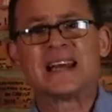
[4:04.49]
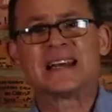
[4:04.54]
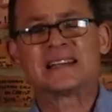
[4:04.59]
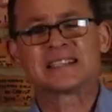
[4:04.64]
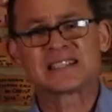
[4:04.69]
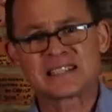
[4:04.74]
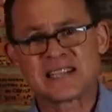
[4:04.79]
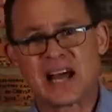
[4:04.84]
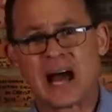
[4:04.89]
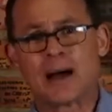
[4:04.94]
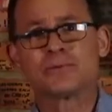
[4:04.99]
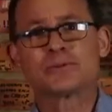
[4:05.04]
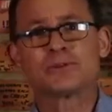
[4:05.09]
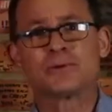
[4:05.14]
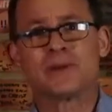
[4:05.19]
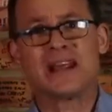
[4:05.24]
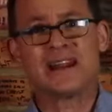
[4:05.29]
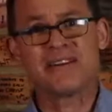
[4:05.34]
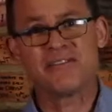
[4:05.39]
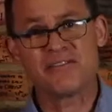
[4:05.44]
It's time to
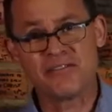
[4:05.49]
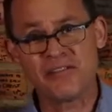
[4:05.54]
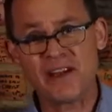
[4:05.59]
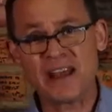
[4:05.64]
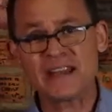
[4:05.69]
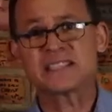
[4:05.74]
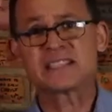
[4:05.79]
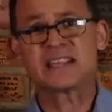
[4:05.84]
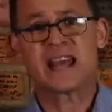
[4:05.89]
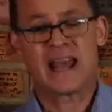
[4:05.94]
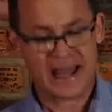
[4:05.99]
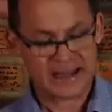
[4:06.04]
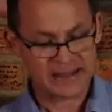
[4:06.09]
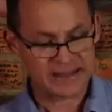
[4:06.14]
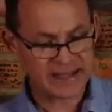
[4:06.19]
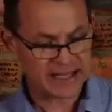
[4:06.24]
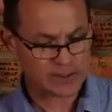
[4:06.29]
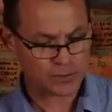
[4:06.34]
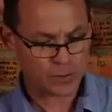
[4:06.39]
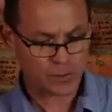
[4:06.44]
invest, and
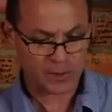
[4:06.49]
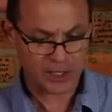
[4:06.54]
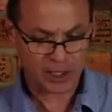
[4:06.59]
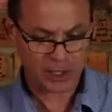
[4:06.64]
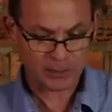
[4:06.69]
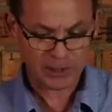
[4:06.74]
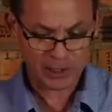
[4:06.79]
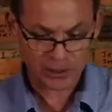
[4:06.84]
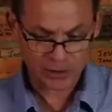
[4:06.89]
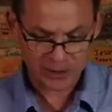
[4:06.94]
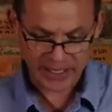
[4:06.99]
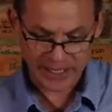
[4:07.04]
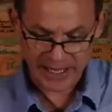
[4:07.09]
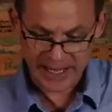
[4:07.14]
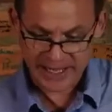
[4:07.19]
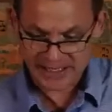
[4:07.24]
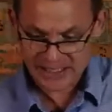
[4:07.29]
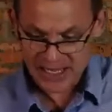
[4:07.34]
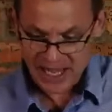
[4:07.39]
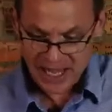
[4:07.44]
that's what we're going to be looking
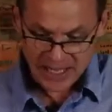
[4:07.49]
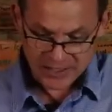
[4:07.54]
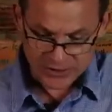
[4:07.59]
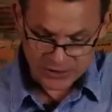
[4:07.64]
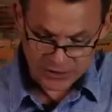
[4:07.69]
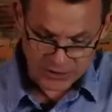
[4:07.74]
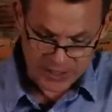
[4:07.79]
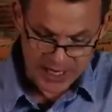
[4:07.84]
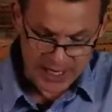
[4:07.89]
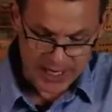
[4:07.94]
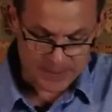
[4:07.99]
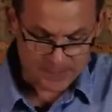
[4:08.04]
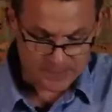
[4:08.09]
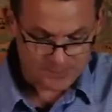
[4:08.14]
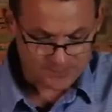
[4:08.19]
at today.